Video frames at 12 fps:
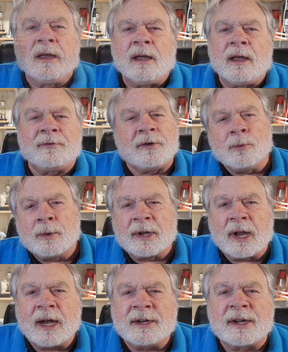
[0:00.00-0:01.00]
If you would
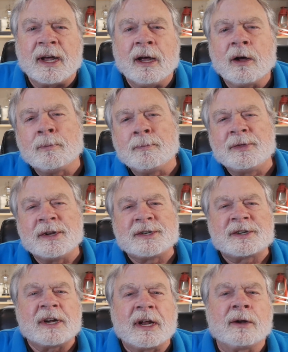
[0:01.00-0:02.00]
like to help
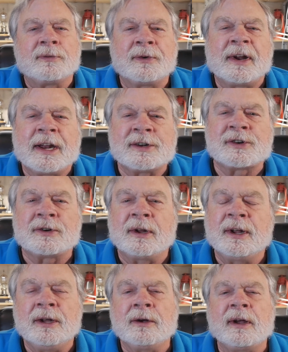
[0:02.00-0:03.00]
this channel
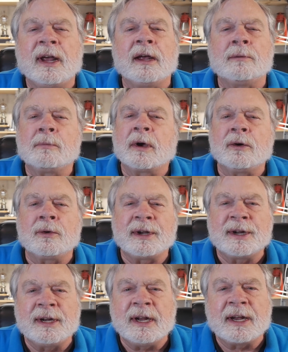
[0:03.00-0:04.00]
financially, you can by
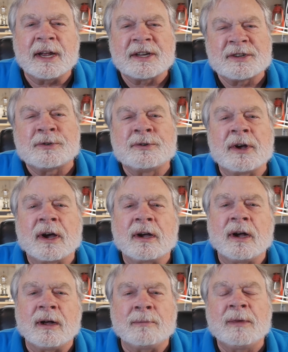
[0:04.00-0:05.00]
going to
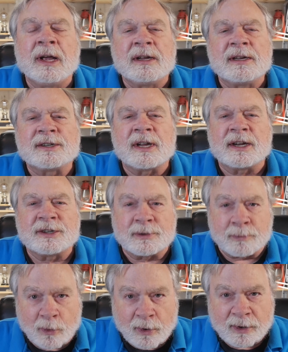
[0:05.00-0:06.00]
dcasler.com slash
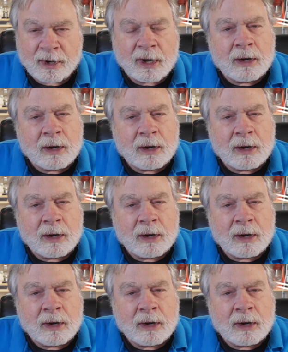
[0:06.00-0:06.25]
support,